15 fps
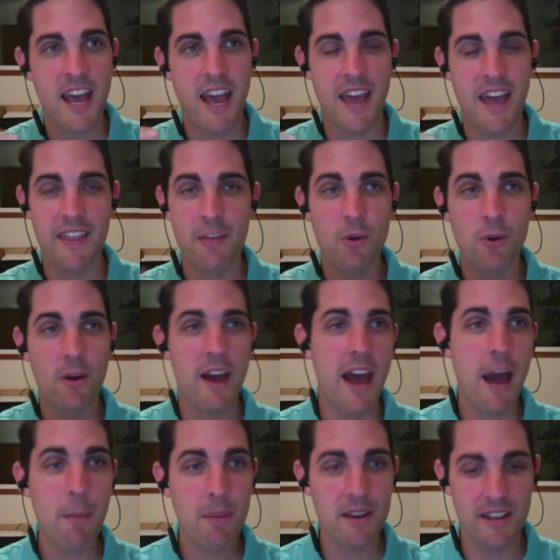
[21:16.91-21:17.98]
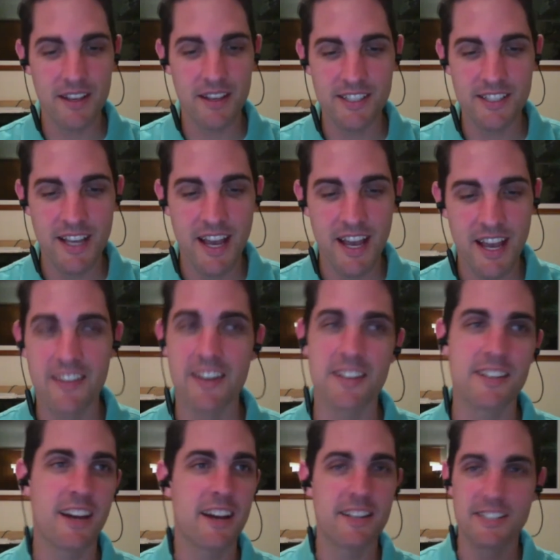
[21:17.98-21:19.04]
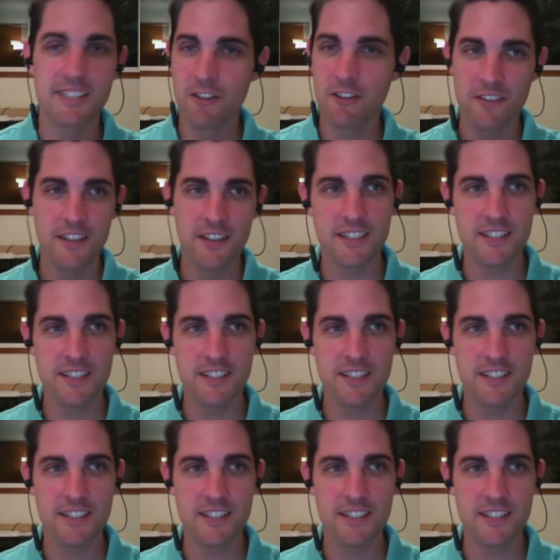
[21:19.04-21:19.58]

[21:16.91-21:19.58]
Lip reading: And then what will happen is, and then it kind of self-feeds